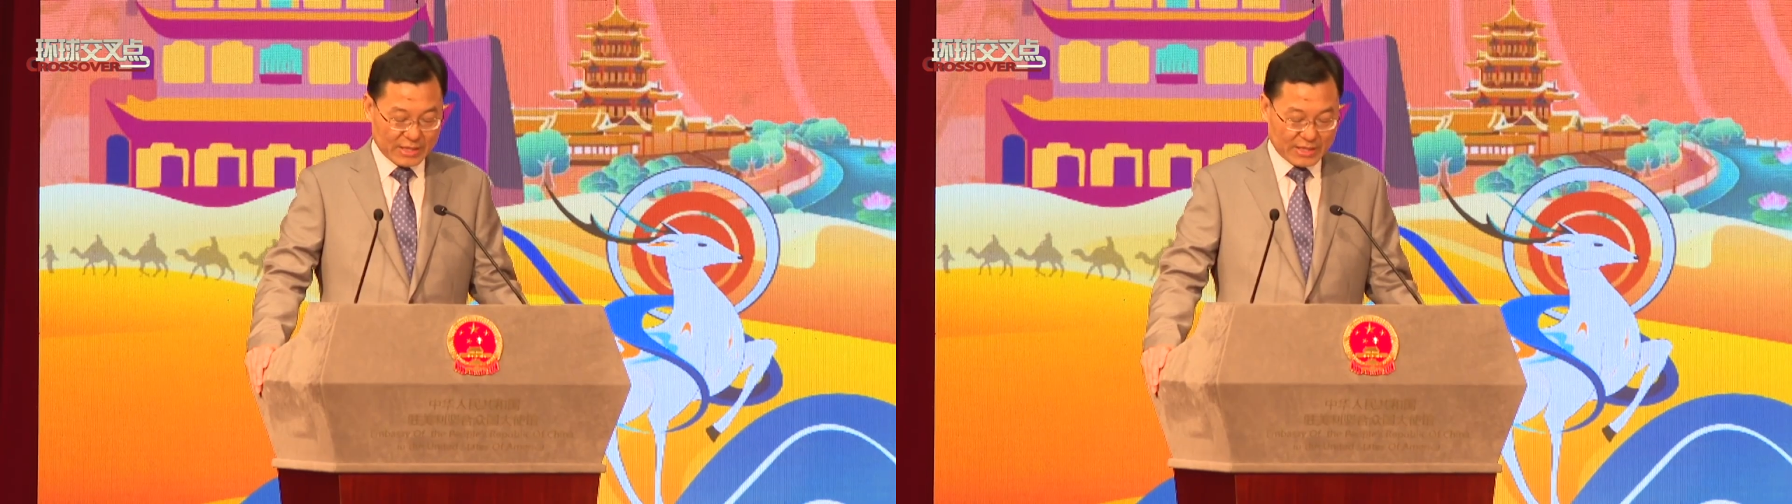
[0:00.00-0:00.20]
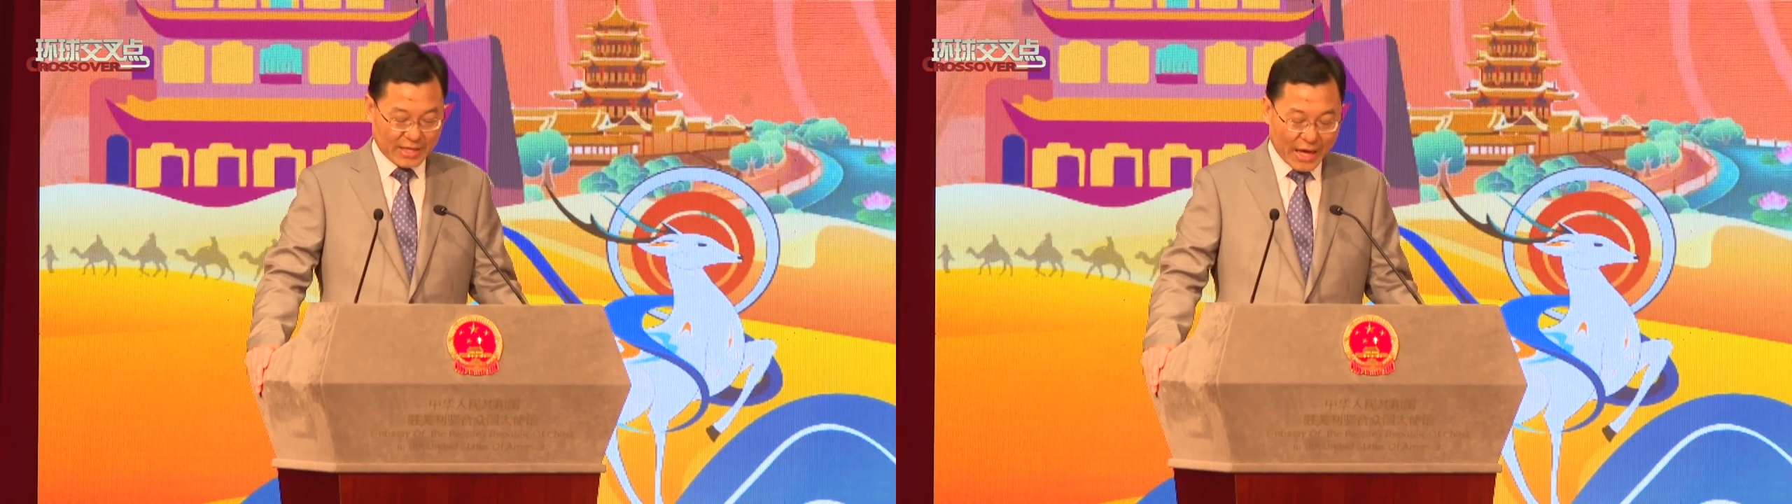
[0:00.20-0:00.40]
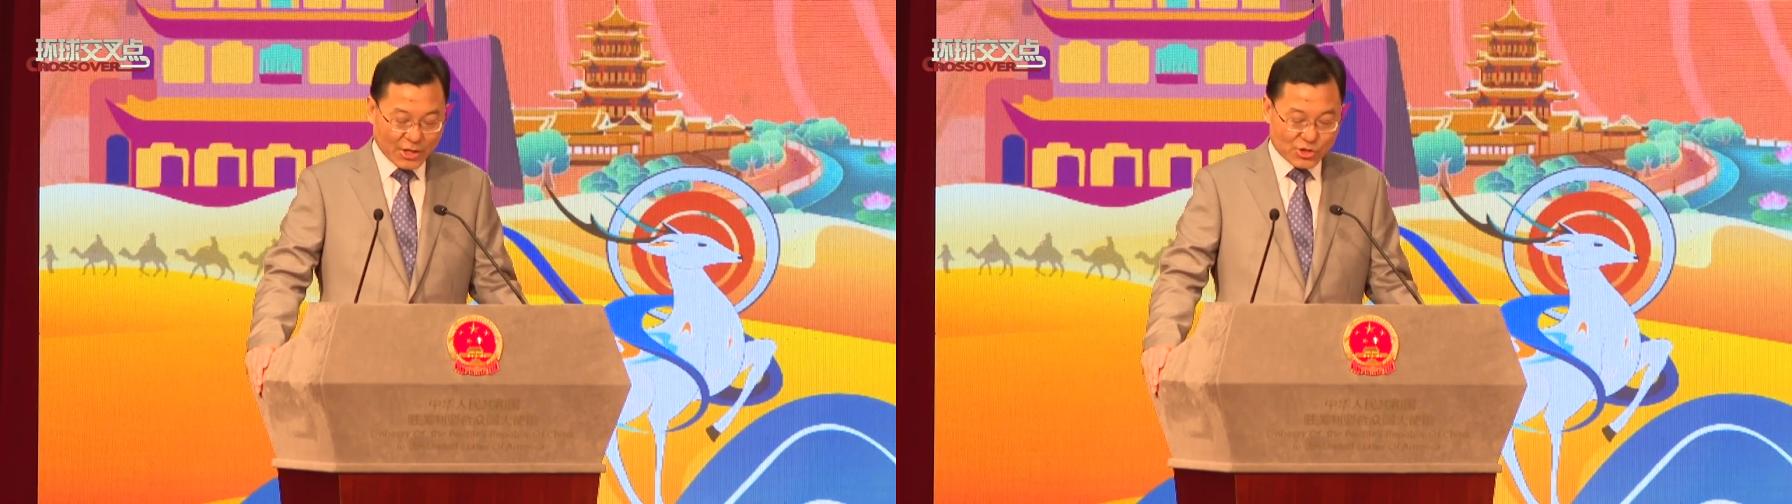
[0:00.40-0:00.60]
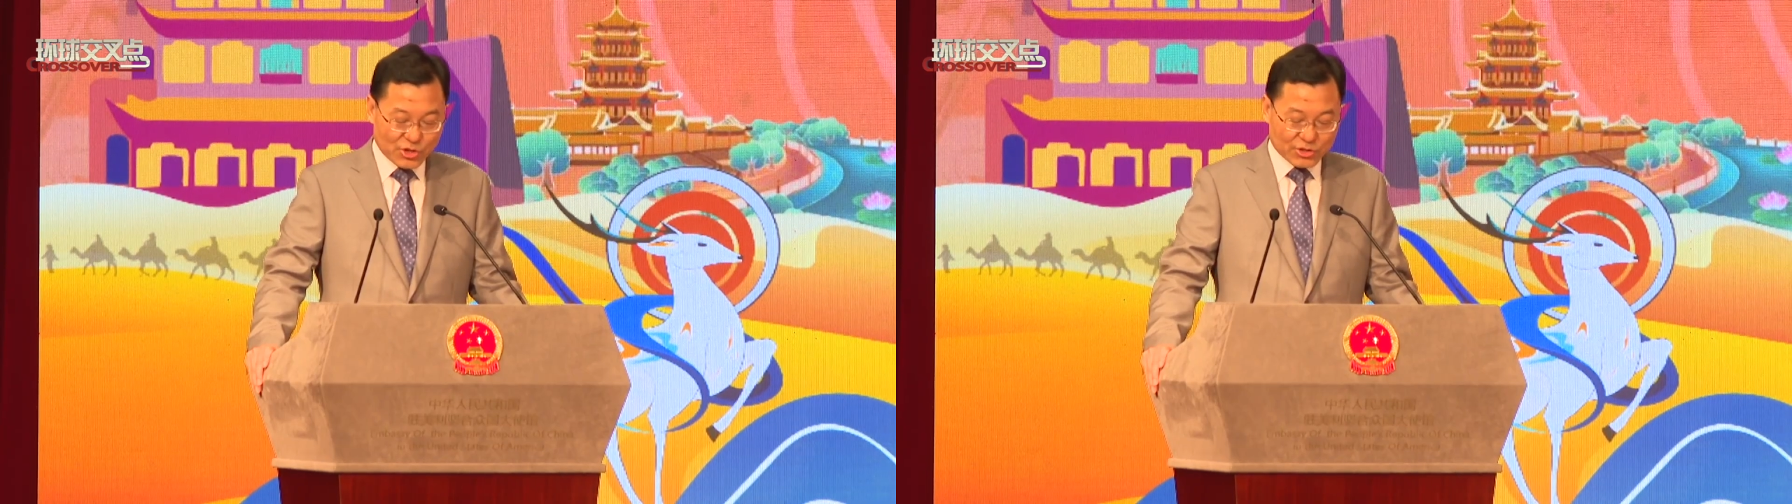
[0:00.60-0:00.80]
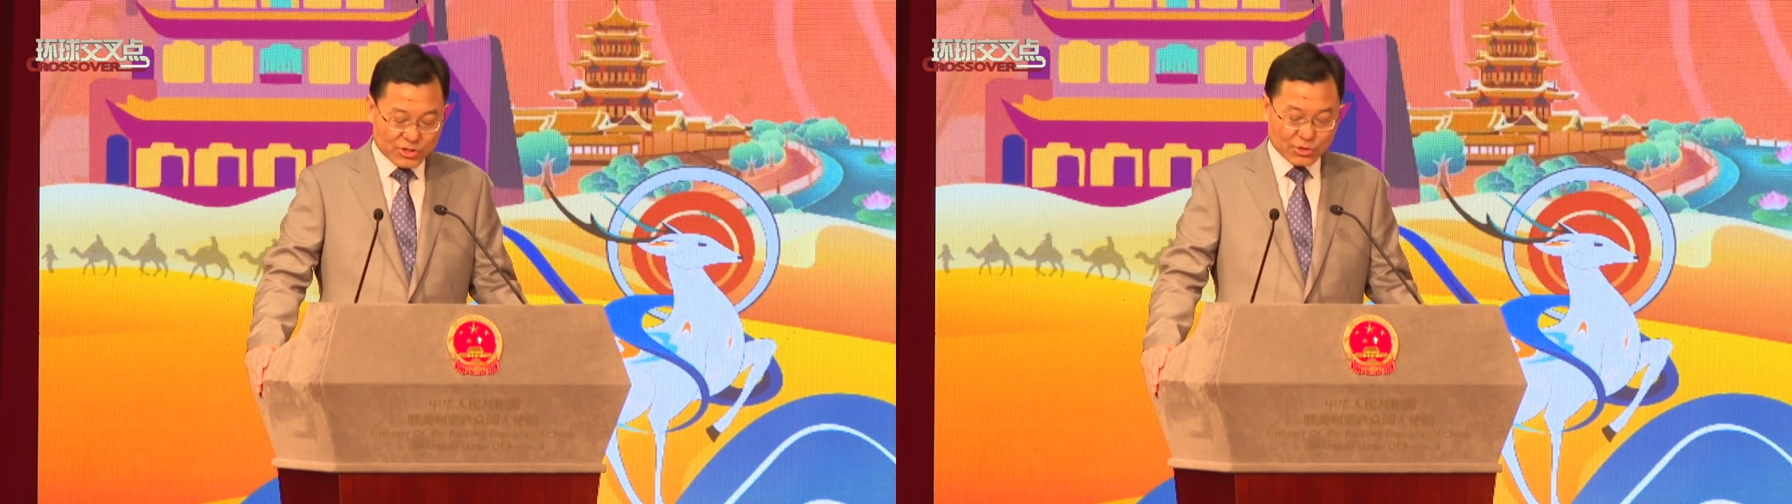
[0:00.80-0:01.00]
the
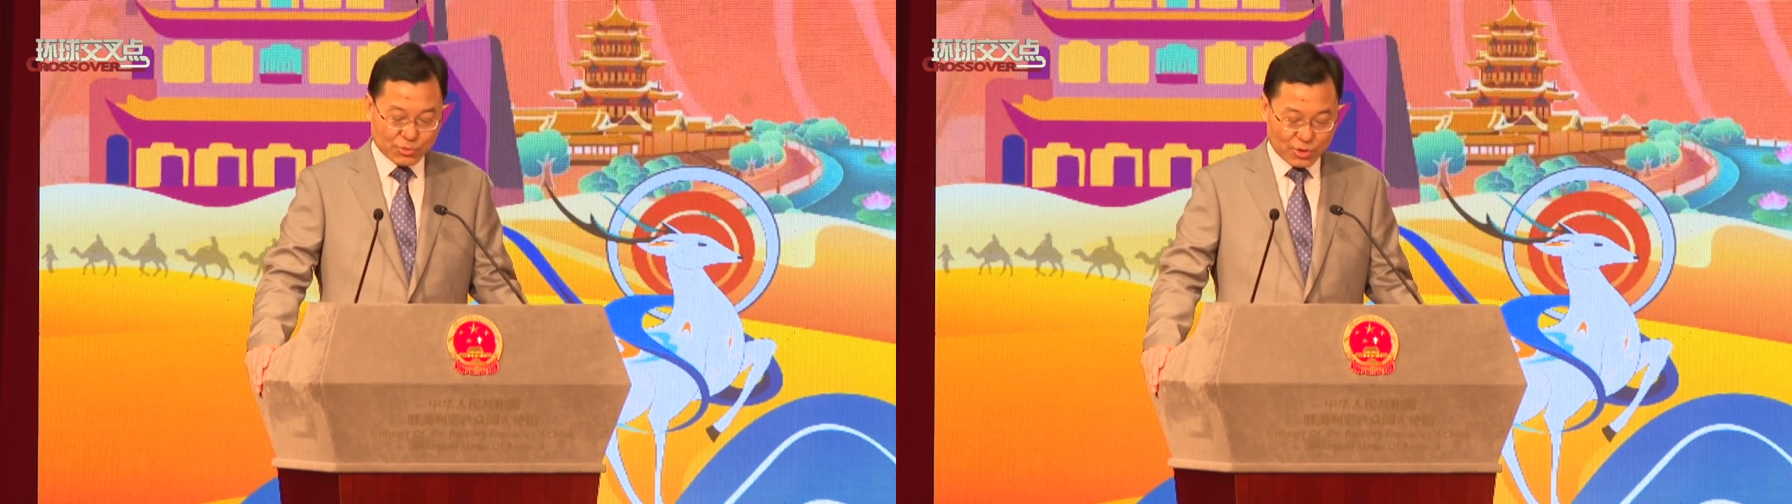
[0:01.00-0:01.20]
ancient Silk